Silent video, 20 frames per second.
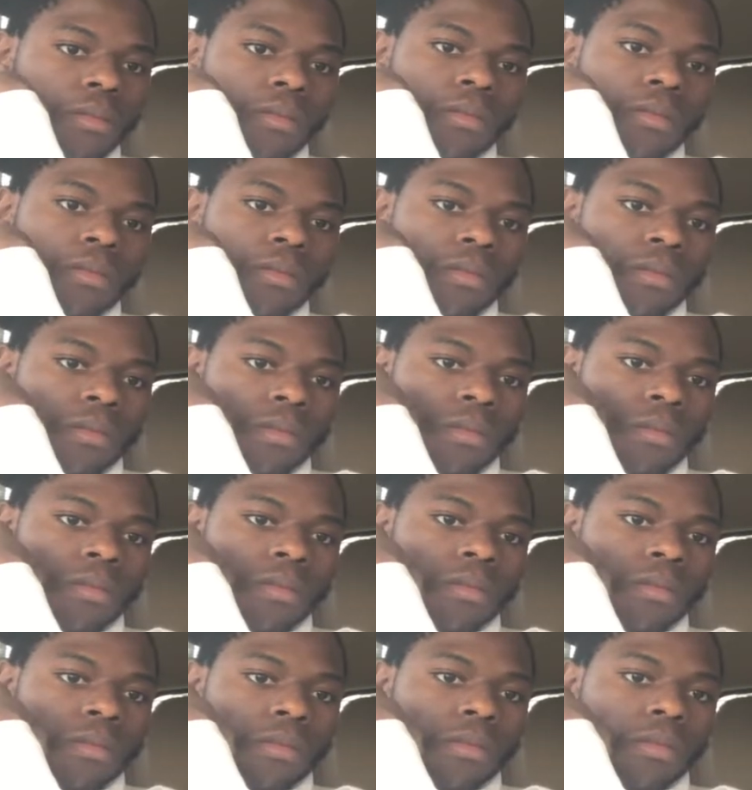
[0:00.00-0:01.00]

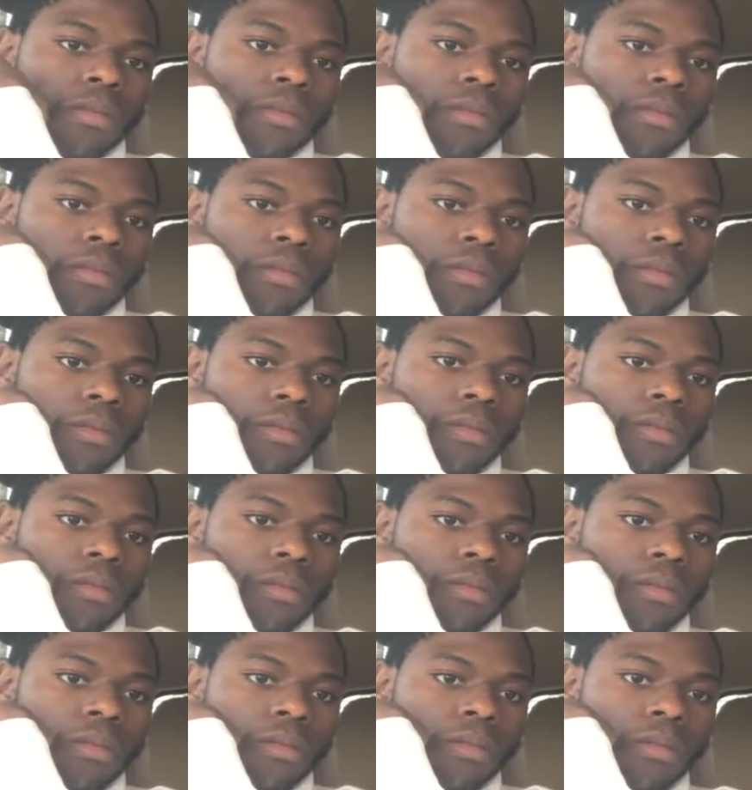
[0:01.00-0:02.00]

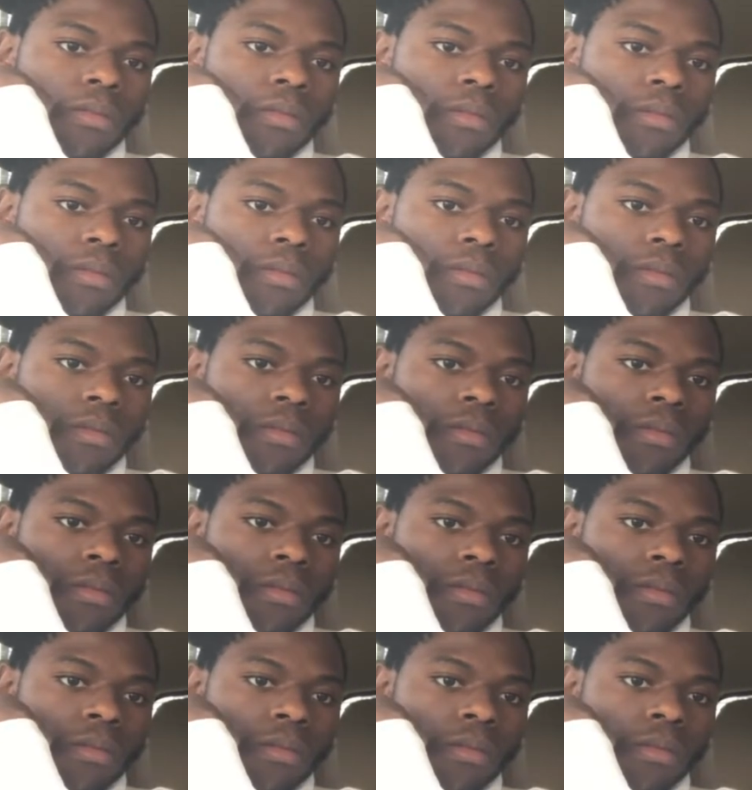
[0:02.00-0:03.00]

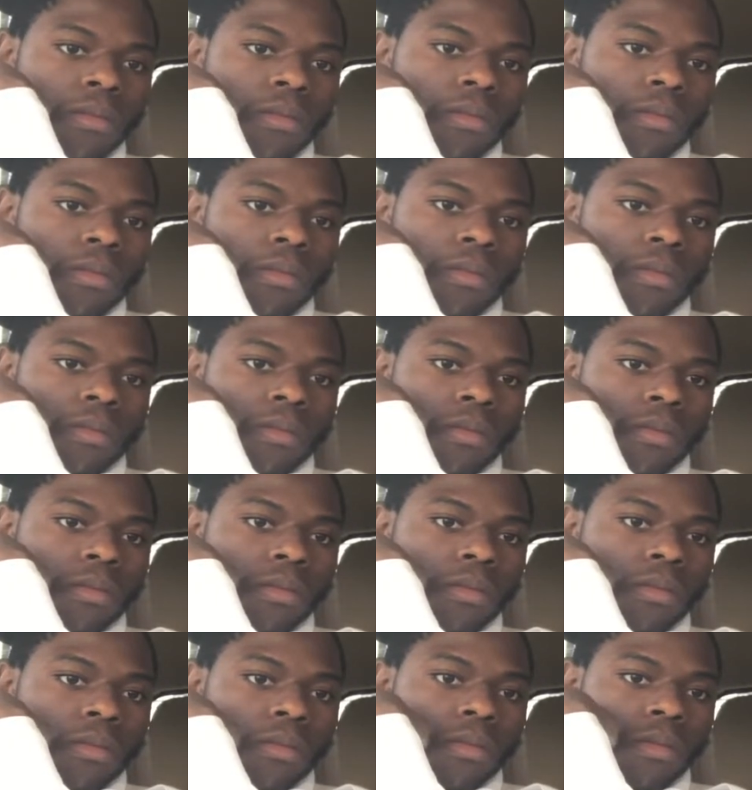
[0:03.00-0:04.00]

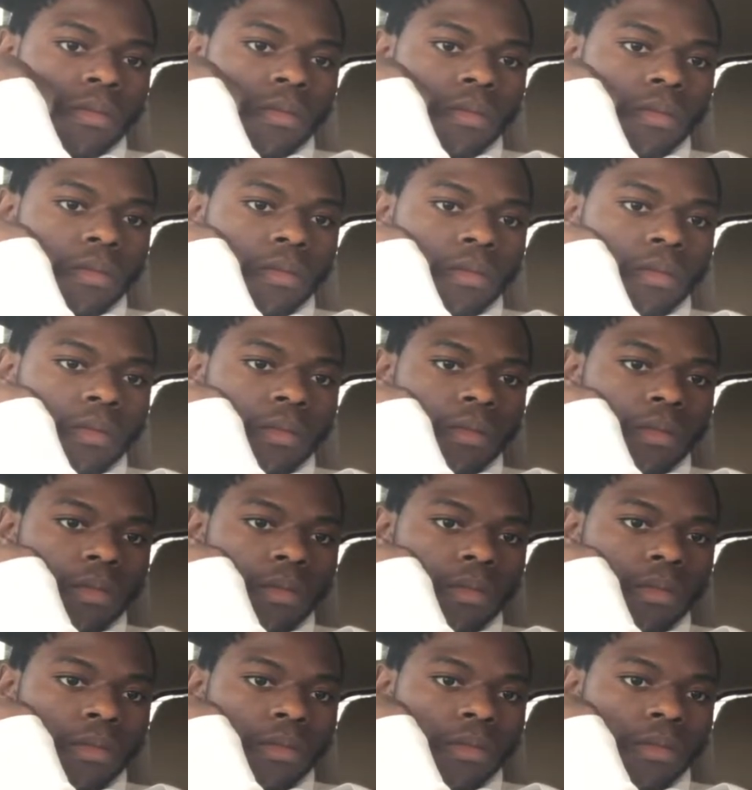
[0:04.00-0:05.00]

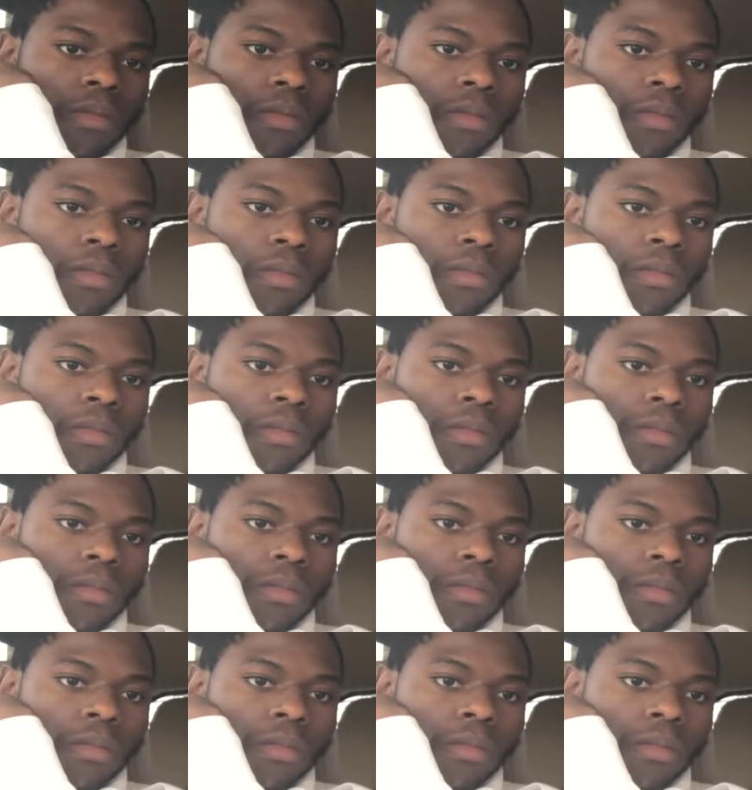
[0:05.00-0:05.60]
This person isn't speaking.